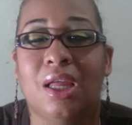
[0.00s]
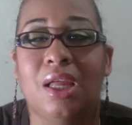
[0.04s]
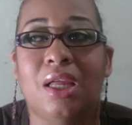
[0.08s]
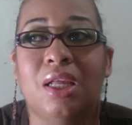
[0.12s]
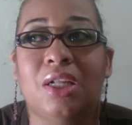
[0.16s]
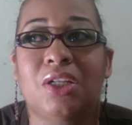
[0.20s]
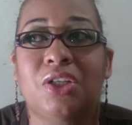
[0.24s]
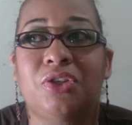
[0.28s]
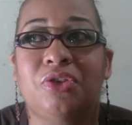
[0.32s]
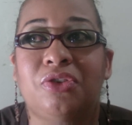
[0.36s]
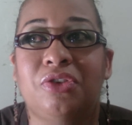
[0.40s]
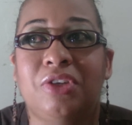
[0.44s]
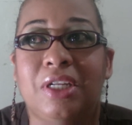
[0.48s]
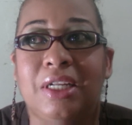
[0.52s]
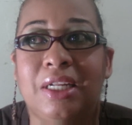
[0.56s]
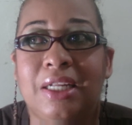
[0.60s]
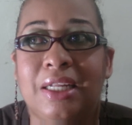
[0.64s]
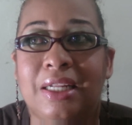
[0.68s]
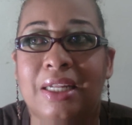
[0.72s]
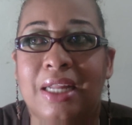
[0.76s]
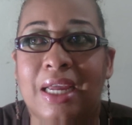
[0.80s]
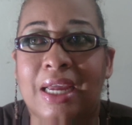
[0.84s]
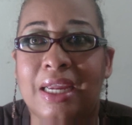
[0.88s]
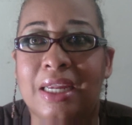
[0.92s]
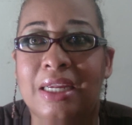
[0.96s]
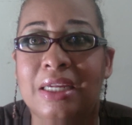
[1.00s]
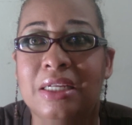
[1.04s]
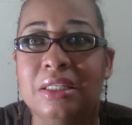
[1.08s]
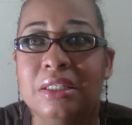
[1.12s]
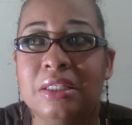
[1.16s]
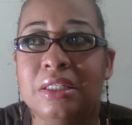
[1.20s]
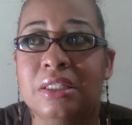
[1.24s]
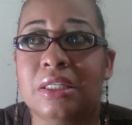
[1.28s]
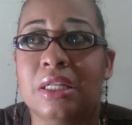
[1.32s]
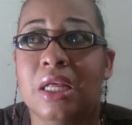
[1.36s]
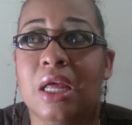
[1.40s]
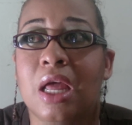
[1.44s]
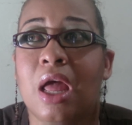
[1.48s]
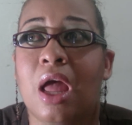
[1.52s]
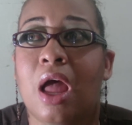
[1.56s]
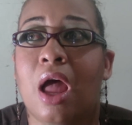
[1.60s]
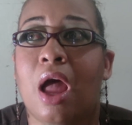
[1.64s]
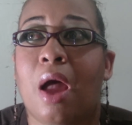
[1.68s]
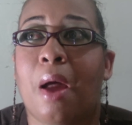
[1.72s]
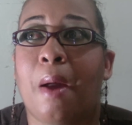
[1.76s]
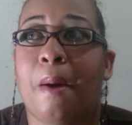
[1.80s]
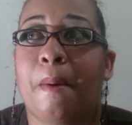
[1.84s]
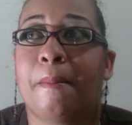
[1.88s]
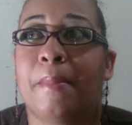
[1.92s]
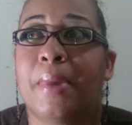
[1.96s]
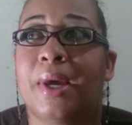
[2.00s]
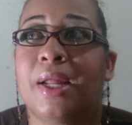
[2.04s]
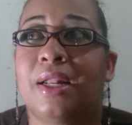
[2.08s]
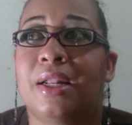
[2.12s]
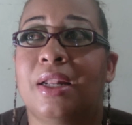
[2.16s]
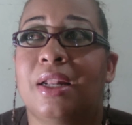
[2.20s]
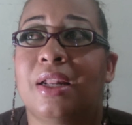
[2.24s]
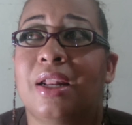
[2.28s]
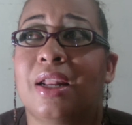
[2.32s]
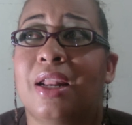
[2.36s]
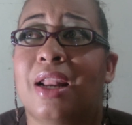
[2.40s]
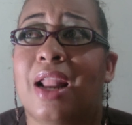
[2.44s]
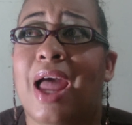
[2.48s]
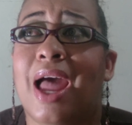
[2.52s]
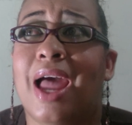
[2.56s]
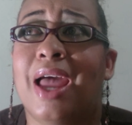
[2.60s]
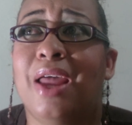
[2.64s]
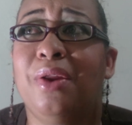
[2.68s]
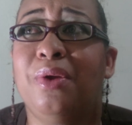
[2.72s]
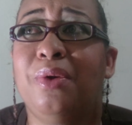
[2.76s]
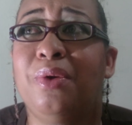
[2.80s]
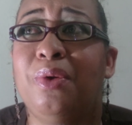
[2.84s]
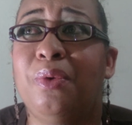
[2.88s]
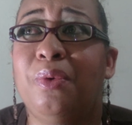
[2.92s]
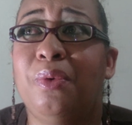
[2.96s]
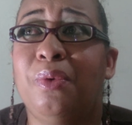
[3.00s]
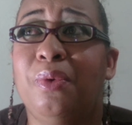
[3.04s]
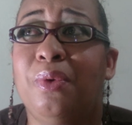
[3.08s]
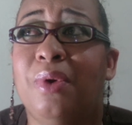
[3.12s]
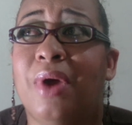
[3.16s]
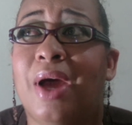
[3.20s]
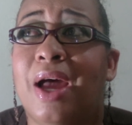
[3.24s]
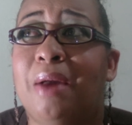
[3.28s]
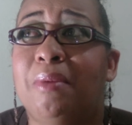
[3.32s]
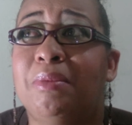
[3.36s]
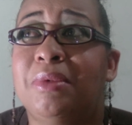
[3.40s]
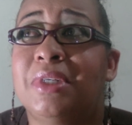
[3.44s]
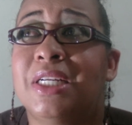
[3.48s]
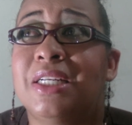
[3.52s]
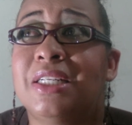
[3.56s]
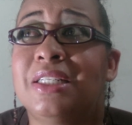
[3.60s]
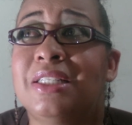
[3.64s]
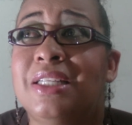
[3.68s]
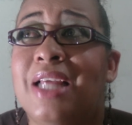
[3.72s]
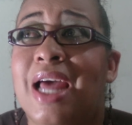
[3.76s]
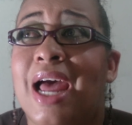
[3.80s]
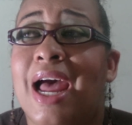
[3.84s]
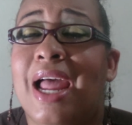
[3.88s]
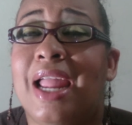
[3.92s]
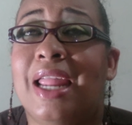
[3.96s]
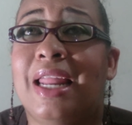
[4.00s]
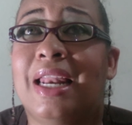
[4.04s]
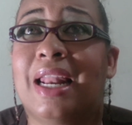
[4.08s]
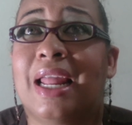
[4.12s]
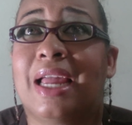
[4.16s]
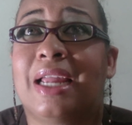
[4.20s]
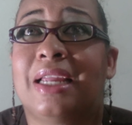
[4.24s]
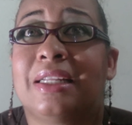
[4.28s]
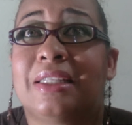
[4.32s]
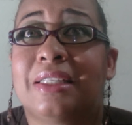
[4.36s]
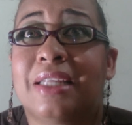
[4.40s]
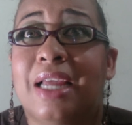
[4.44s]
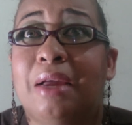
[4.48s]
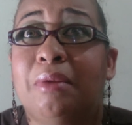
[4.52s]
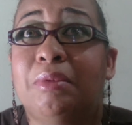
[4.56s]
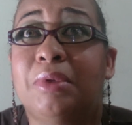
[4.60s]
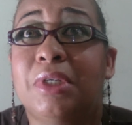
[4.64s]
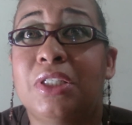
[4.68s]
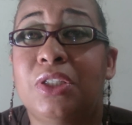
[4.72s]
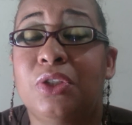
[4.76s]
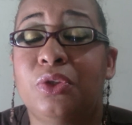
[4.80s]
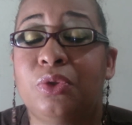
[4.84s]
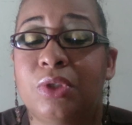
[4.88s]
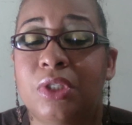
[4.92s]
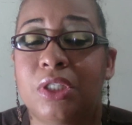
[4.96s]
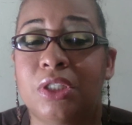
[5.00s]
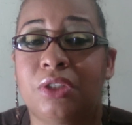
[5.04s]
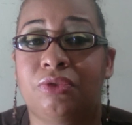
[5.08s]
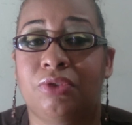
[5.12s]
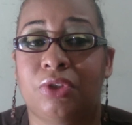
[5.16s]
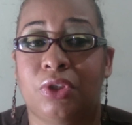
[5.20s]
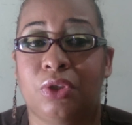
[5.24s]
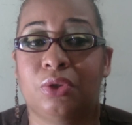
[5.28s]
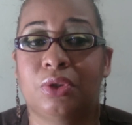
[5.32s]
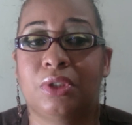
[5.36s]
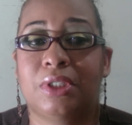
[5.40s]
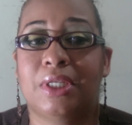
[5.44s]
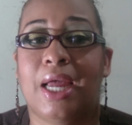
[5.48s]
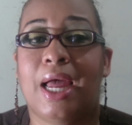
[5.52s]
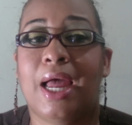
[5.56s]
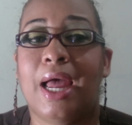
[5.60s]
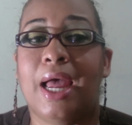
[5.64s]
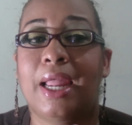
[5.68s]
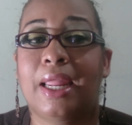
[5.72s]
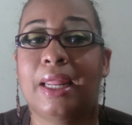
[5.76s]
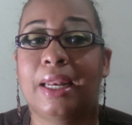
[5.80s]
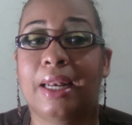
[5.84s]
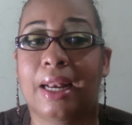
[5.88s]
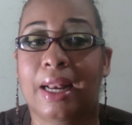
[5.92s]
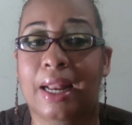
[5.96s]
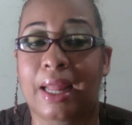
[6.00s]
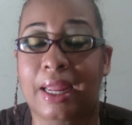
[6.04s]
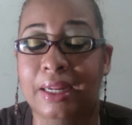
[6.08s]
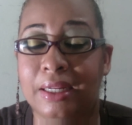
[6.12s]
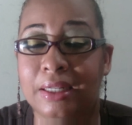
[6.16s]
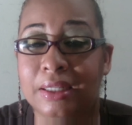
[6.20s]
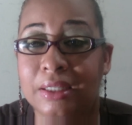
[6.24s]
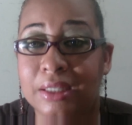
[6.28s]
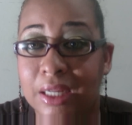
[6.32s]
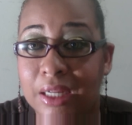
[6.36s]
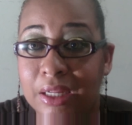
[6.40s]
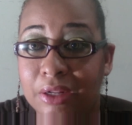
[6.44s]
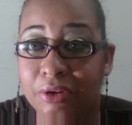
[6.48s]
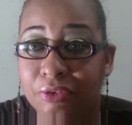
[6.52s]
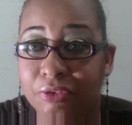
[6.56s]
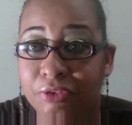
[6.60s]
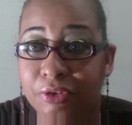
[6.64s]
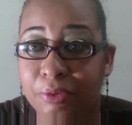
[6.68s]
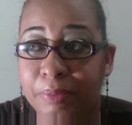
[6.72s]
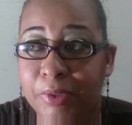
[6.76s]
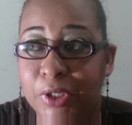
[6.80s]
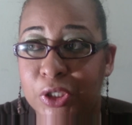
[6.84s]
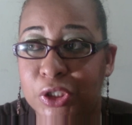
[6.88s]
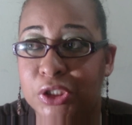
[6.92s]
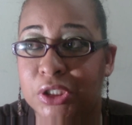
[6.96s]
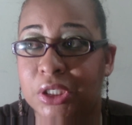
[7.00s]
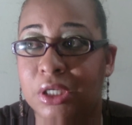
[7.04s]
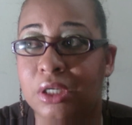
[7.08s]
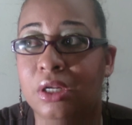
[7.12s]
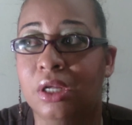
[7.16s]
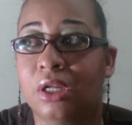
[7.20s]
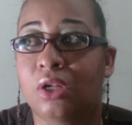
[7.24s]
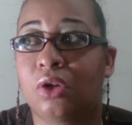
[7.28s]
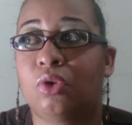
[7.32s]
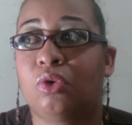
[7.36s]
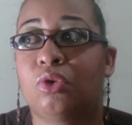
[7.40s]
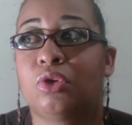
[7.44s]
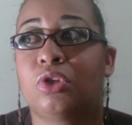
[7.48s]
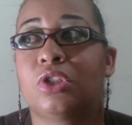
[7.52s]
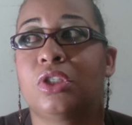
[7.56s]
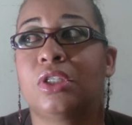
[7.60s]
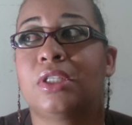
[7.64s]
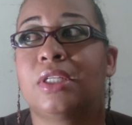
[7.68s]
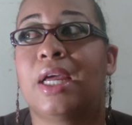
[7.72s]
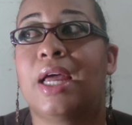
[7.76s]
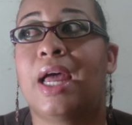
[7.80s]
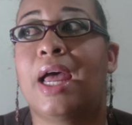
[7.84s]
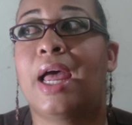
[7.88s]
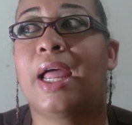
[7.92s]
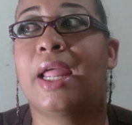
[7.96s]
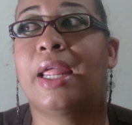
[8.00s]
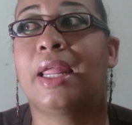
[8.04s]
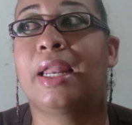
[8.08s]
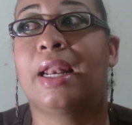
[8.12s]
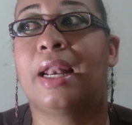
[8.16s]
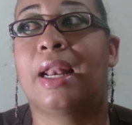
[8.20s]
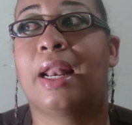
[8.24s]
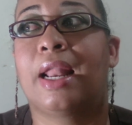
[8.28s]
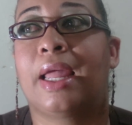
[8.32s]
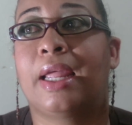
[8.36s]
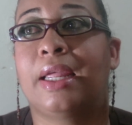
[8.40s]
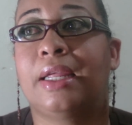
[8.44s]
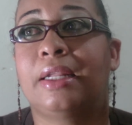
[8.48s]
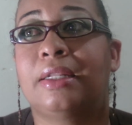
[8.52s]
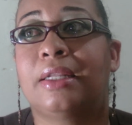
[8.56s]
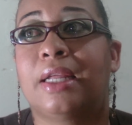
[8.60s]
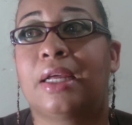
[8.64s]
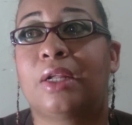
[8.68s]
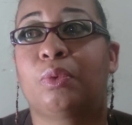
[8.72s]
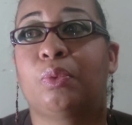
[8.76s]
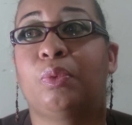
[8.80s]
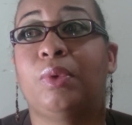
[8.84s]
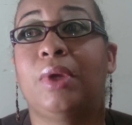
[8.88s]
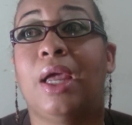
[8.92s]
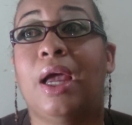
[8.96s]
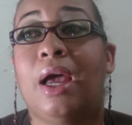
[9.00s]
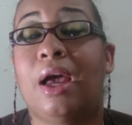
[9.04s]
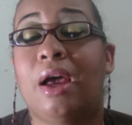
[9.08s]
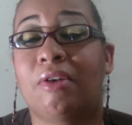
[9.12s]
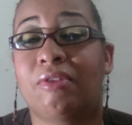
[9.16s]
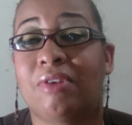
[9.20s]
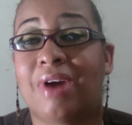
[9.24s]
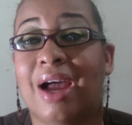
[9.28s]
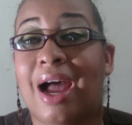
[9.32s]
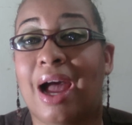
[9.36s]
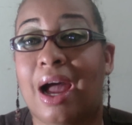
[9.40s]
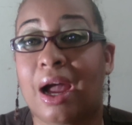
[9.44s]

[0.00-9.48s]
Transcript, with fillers: It's really nice. But I don't know, I'm just highlight, I'm just doing this video to highlight information and also to highlight that we have an